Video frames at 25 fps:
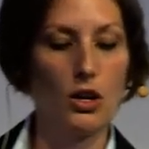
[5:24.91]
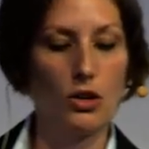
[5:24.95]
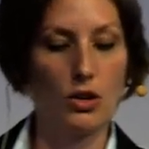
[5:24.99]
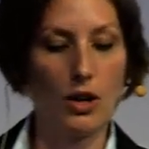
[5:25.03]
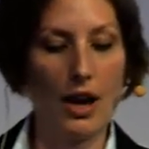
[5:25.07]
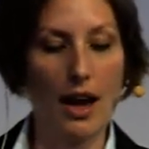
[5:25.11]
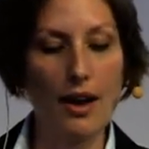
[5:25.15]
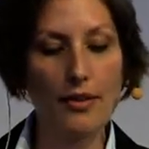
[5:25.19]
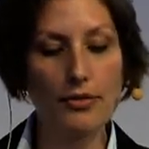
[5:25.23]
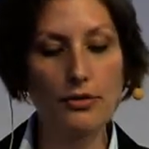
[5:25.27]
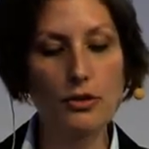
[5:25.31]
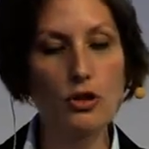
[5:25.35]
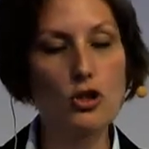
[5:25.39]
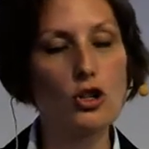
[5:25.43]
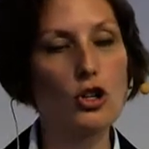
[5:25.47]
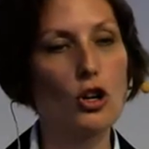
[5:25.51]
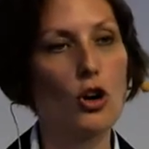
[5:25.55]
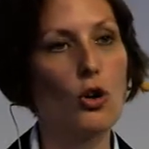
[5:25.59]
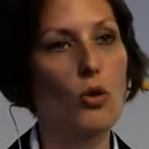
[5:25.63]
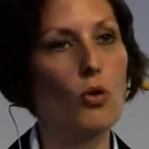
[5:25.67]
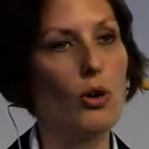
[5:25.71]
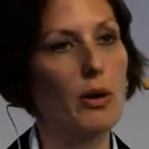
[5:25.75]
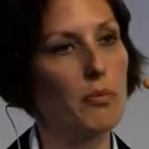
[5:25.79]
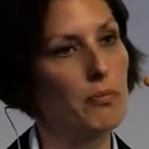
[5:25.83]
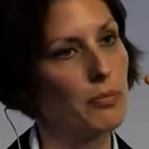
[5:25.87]
you have to
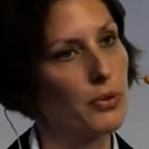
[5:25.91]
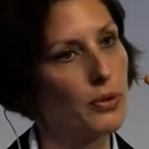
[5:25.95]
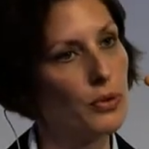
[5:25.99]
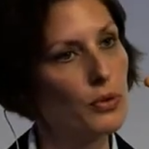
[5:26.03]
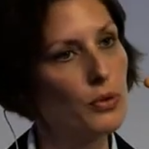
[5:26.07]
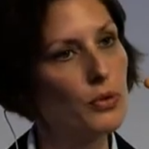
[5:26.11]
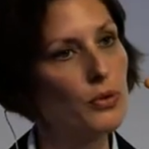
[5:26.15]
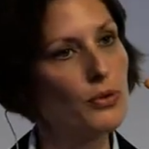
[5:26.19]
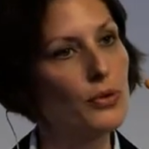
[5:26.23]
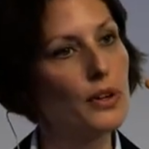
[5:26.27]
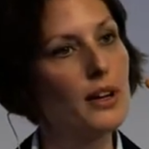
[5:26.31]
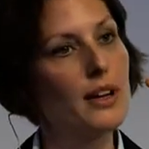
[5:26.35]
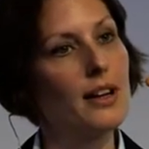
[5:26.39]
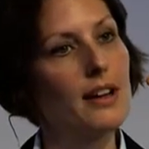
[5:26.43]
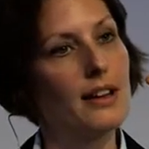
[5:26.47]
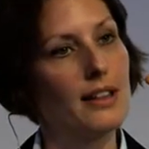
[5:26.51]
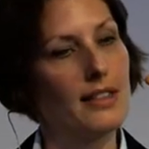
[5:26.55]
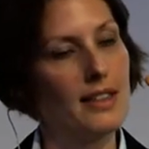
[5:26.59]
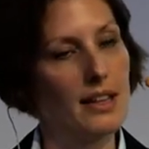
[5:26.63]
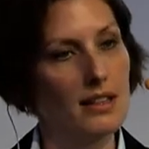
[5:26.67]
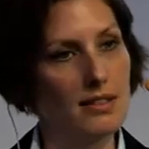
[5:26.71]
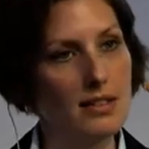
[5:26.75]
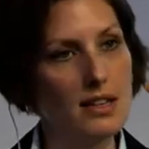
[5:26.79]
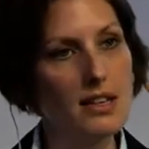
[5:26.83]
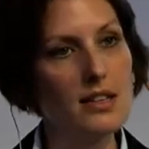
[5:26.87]
show and prove
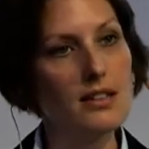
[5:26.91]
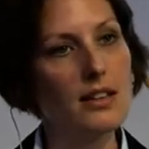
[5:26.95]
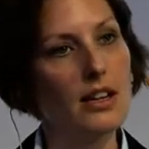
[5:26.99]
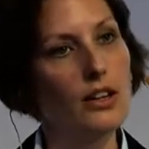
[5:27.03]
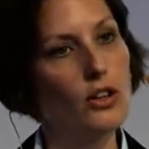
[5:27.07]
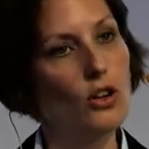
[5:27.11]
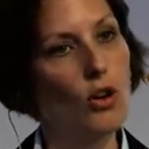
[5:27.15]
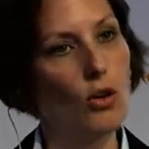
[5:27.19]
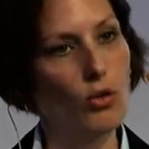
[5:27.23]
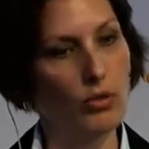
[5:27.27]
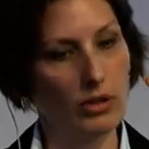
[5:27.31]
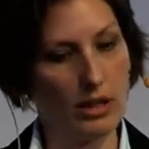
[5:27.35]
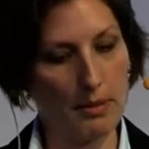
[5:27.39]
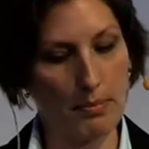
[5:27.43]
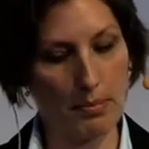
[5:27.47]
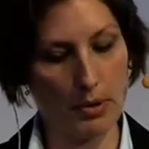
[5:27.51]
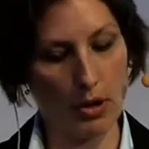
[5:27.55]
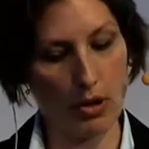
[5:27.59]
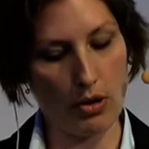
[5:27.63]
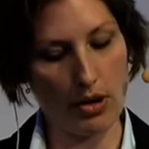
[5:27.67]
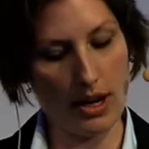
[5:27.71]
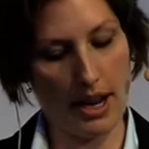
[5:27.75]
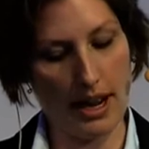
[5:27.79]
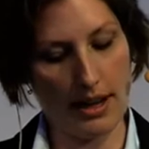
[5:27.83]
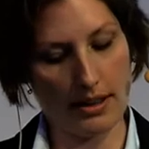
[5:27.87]
that these are your only
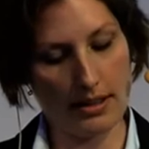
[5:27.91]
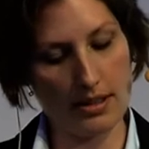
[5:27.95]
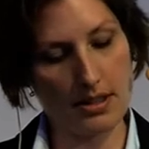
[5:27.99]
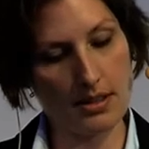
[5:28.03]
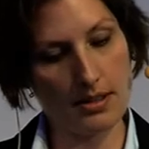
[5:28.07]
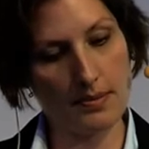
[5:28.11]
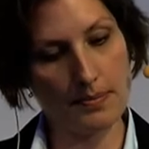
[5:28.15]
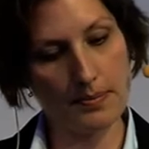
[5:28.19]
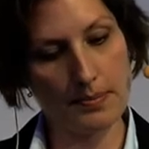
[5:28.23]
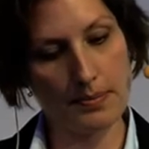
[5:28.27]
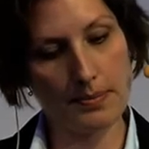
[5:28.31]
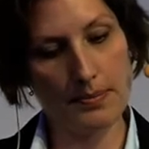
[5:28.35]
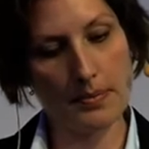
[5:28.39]
products.